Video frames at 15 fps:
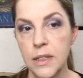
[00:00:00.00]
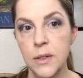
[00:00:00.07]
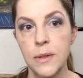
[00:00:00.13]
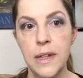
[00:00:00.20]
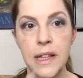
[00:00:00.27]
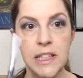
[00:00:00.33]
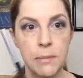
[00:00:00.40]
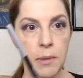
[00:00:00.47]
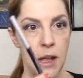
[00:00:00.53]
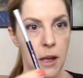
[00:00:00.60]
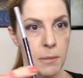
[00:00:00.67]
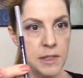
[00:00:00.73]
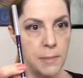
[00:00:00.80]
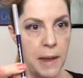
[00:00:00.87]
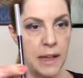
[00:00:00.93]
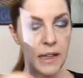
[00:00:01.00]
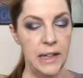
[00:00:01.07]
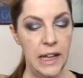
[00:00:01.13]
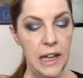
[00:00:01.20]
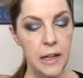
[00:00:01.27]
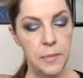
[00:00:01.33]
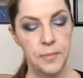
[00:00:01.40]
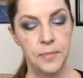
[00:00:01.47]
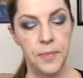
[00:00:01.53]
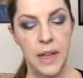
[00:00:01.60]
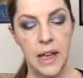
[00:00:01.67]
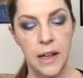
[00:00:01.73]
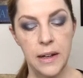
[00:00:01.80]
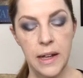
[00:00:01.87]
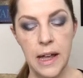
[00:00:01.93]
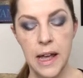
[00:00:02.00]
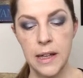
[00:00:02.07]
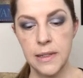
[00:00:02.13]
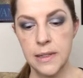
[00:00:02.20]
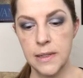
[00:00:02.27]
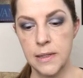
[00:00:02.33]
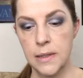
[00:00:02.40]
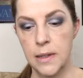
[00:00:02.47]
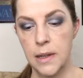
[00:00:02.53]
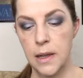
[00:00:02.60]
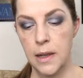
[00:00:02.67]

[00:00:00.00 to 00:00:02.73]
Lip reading: So Intense Plum is by Clinique, and it has